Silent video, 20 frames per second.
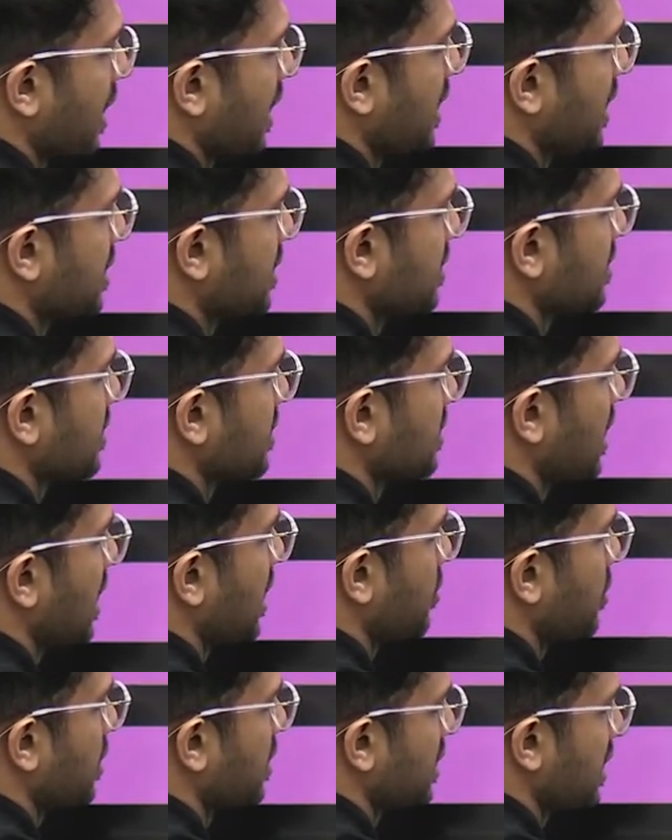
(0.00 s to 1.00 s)
Aray, this is
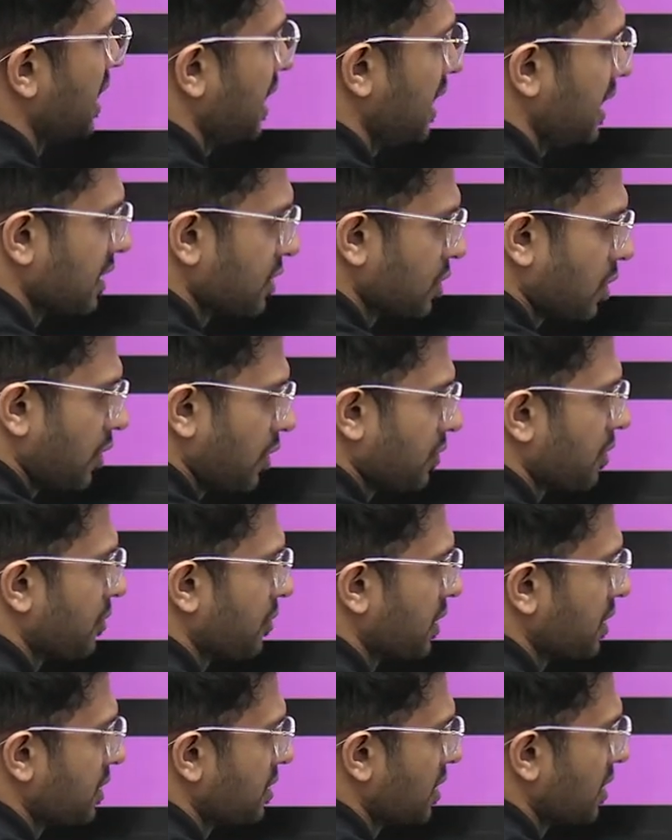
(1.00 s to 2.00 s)
r1, radius of the
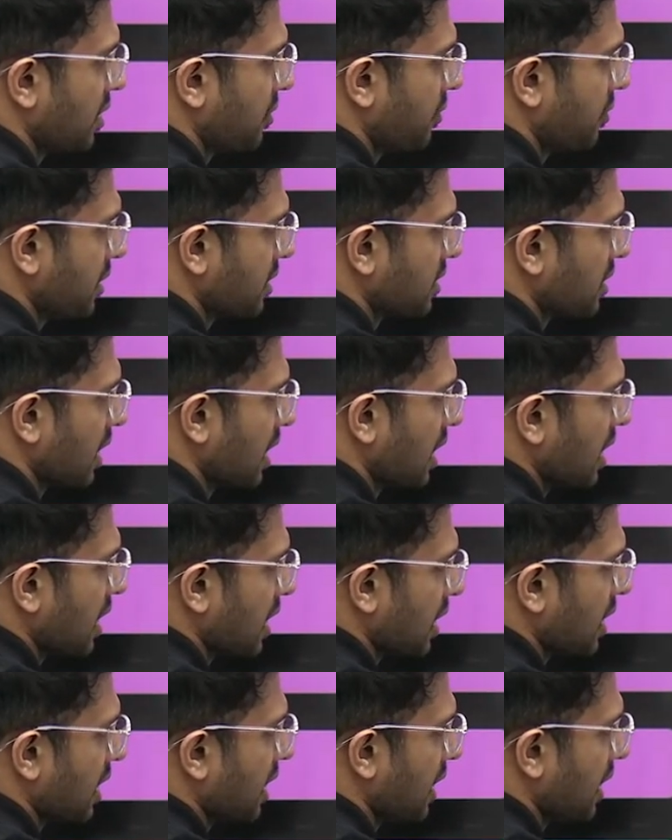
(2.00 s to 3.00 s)
first surface,
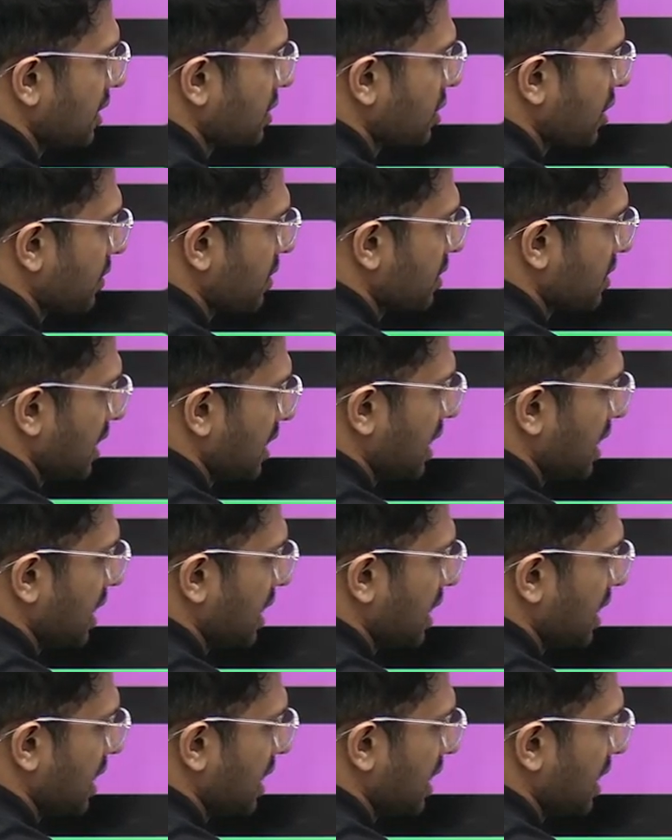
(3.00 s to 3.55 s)
radius of the